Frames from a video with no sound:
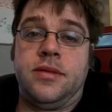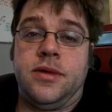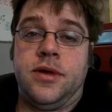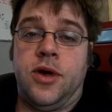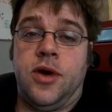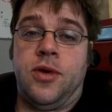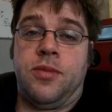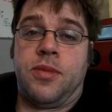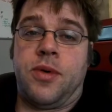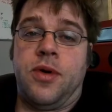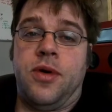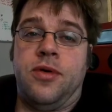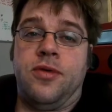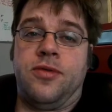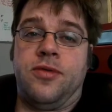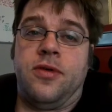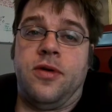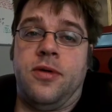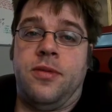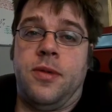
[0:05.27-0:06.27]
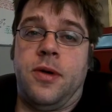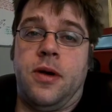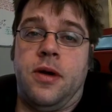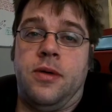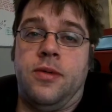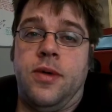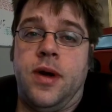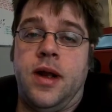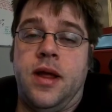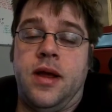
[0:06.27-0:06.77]
GoPro for
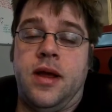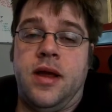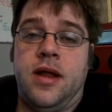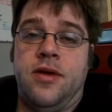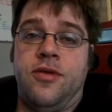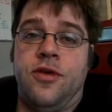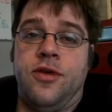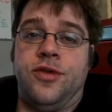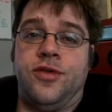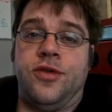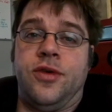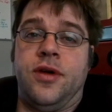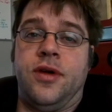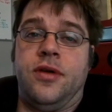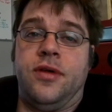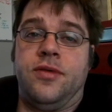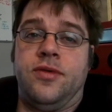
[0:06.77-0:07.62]
our wedding anniversary,